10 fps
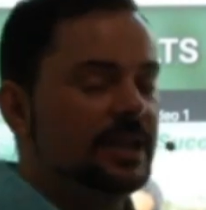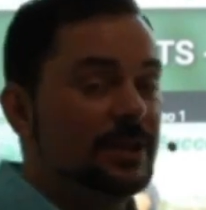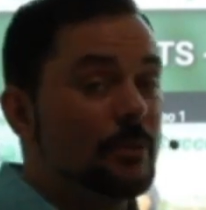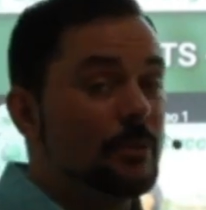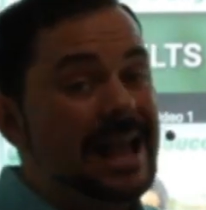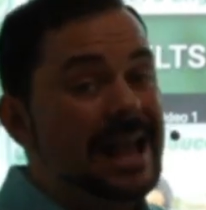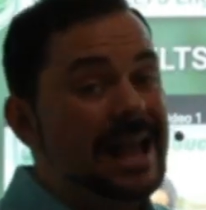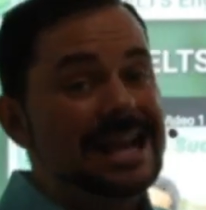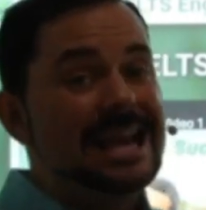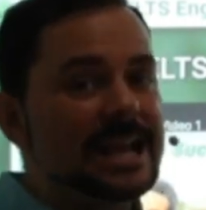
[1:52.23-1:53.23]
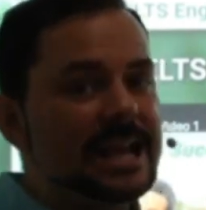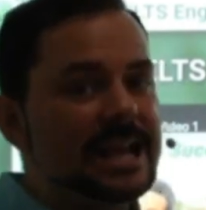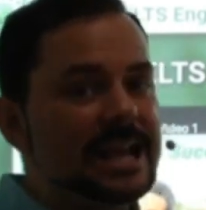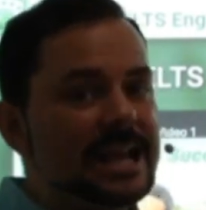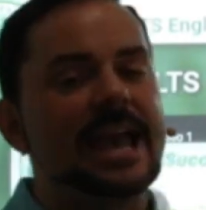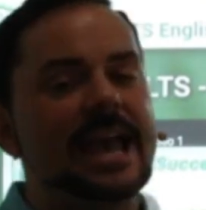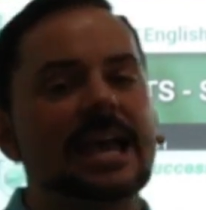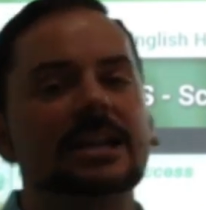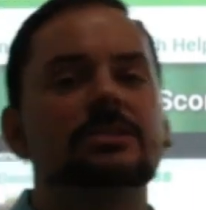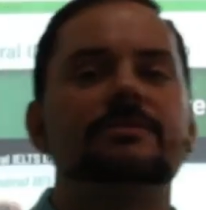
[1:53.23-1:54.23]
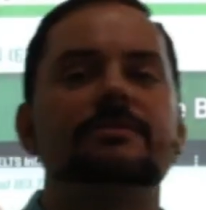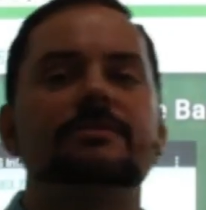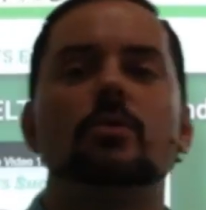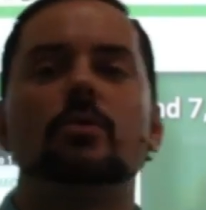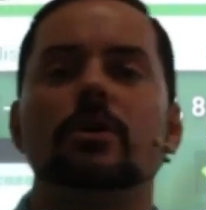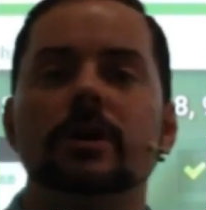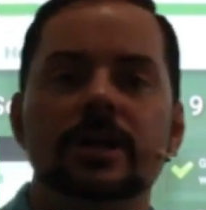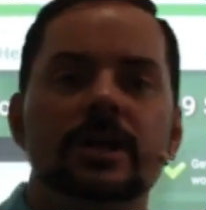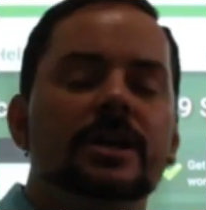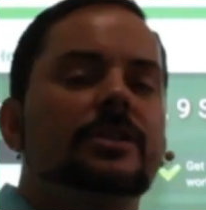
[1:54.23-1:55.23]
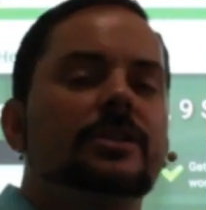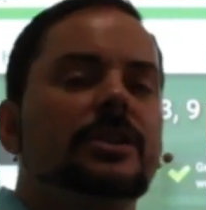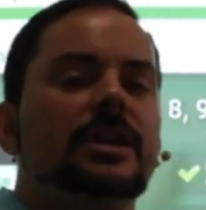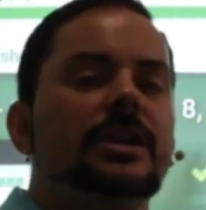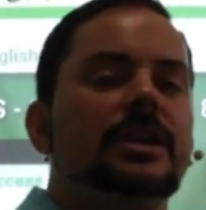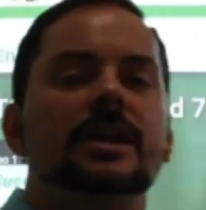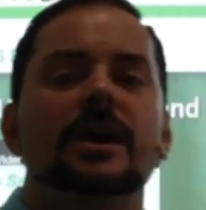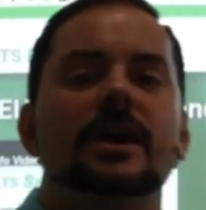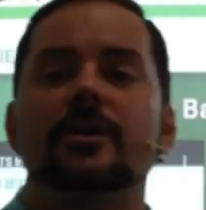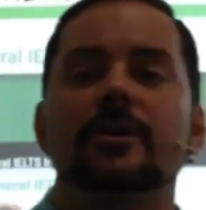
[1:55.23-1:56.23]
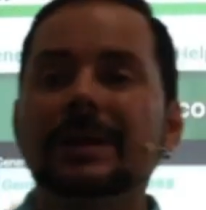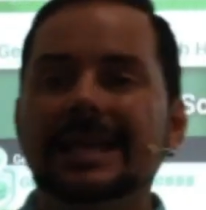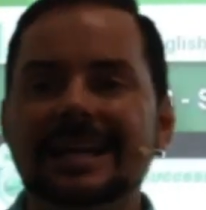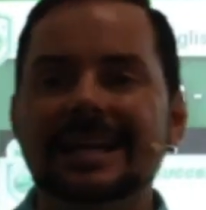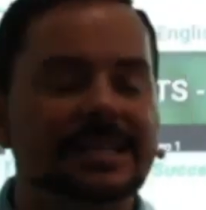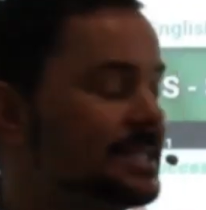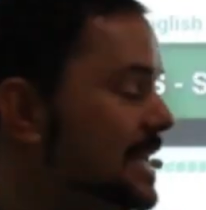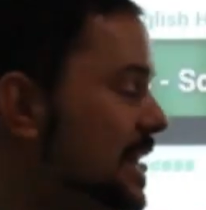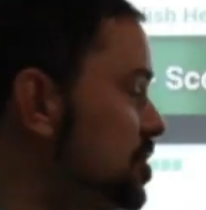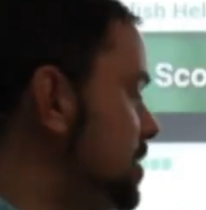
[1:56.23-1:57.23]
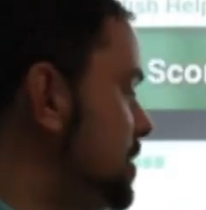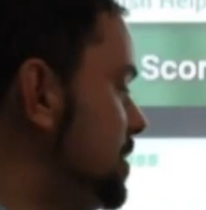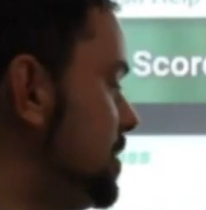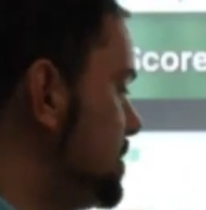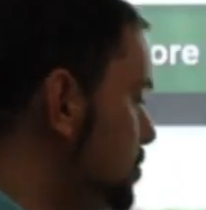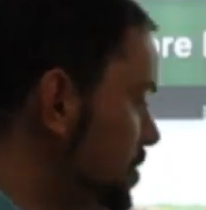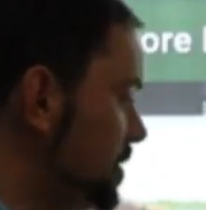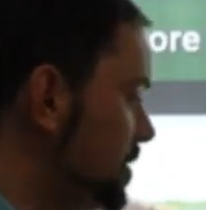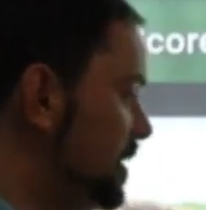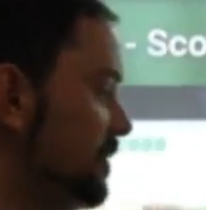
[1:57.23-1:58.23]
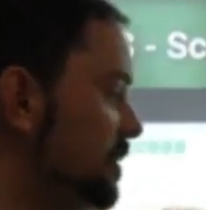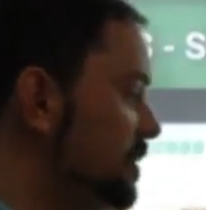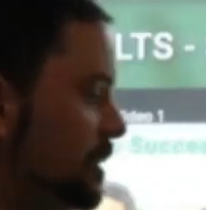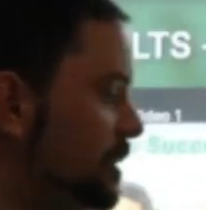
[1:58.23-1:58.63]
writing and for the uh, reading sections. Those are the different parts.